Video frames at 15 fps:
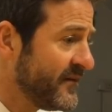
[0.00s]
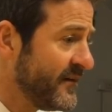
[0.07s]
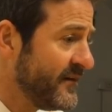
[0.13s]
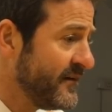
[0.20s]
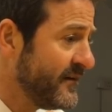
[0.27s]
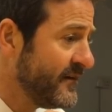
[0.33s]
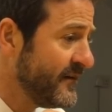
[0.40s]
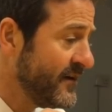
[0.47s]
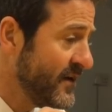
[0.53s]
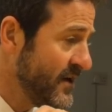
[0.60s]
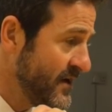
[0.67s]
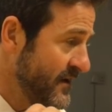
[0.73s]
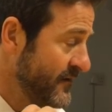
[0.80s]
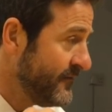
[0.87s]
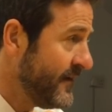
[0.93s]
and
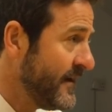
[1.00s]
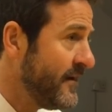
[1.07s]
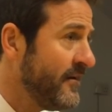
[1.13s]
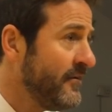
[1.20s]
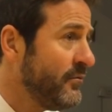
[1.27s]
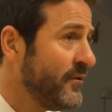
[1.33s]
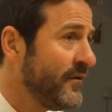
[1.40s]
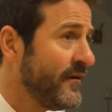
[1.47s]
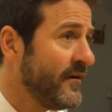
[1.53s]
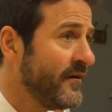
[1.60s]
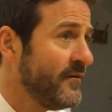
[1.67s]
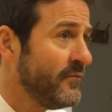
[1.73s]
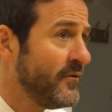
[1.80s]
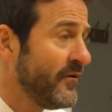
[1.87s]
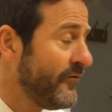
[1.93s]
finally with
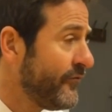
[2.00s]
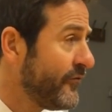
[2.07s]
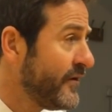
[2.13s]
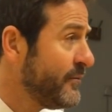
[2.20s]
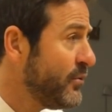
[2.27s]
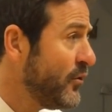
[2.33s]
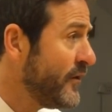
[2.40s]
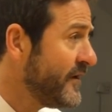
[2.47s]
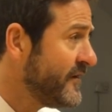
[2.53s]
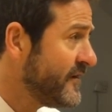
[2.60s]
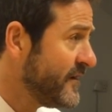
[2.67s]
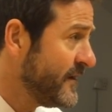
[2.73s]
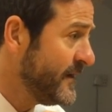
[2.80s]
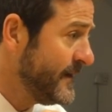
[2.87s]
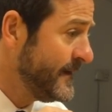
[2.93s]
a 3 point,
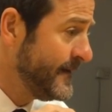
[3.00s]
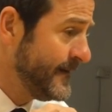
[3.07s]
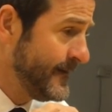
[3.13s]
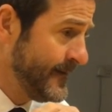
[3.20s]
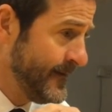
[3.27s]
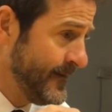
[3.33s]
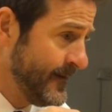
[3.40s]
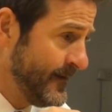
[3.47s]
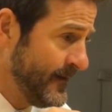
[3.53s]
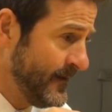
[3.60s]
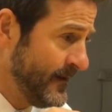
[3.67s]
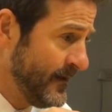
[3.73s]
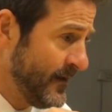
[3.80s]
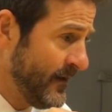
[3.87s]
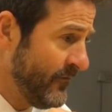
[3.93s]

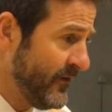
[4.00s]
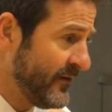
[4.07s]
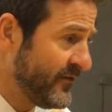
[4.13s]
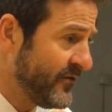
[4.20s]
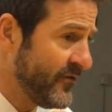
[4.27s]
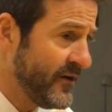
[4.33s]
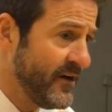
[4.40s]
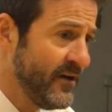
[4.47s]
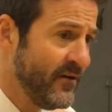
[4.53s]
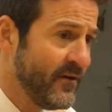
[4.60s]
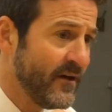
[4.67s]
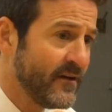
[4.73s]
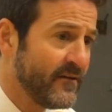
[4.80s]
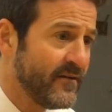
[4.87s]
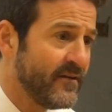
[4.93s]
a victory
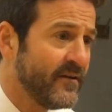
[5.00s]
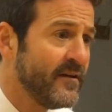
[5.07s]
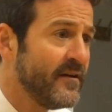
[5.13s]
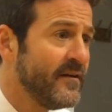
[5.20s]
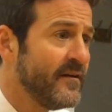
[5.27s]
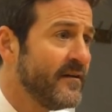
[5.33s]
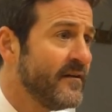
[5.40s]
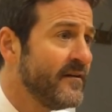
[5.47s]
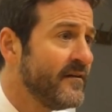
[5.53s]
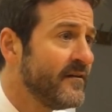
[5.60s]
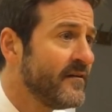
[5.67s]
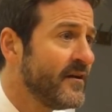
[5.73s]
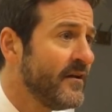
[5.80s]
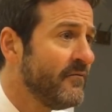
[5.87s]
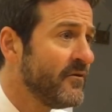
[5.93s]
that
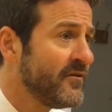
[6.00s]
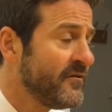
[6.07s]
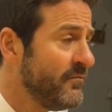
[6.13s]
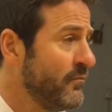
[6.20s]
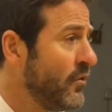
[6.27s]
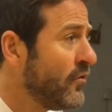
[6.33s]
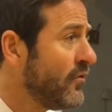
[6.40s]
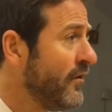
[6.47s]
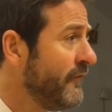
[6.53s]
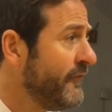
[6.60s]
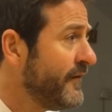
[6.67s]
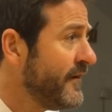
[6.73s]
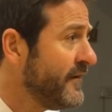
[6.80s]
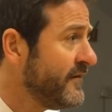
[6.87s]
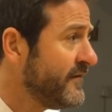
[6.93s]
give us more
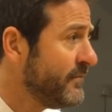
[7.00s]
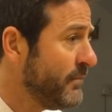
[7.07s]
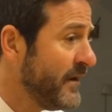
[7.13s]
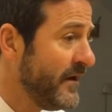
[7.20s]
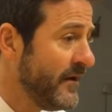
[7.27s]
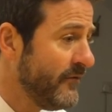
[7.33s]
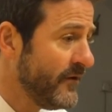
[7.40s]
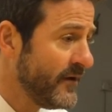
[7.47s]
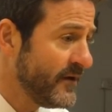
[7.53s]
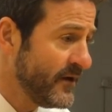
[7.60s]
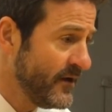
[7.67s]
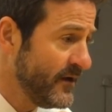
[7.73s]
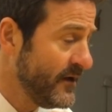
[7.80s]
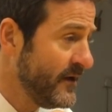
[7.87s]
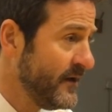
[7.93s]
confidence, believing
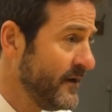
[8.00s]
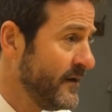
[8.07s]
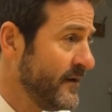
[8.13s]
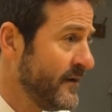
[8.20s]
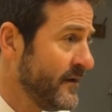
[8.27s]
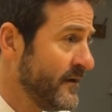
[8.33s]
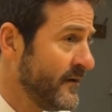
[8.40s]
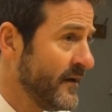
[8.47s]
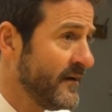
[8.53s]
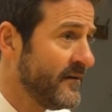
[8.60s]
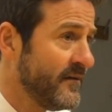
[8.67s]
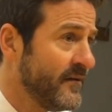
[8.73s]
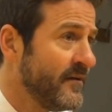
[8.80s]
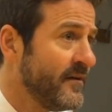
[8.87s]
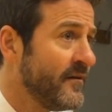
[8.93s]
that
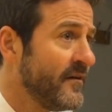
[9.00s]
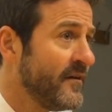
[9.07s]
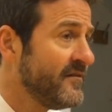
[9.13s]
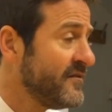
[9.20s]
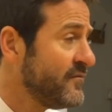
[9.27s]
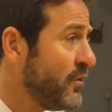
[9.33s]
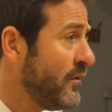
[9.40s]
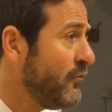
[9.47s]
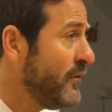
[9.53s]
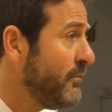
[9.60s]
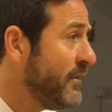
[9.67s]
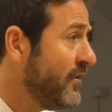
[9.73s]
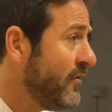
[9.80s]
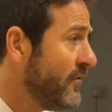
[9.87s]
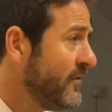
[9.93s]
this is where we
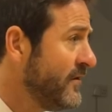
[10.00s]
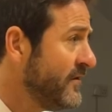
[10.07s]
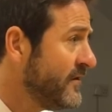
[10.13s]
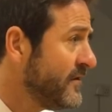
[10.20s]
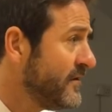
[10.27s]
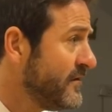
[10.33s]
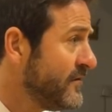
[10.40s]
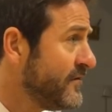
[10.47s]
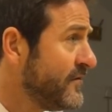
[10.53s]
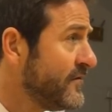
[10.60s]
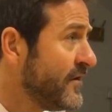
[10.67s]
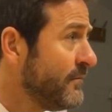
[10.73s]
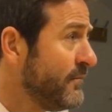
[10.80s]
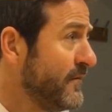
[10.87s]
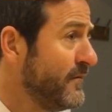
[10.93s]
belong,
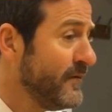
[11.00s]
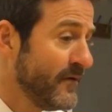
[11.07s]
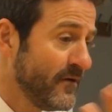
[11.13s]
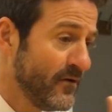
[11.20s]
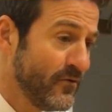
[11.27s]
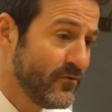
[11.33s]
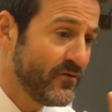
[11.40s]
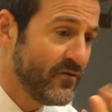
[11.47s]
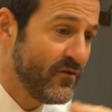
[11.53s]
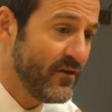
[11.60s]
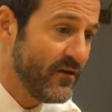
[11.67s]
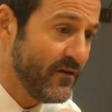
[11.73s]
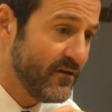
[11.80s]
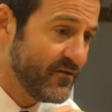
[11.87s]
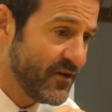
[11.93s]
top, close to
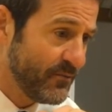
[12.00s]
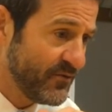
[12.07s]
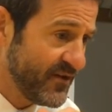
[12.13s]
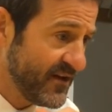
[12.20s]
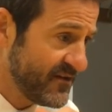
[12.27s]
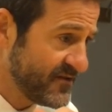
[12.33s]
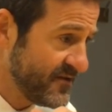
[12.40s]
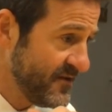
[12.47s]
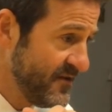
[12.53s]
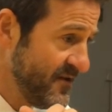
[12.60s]
the top six.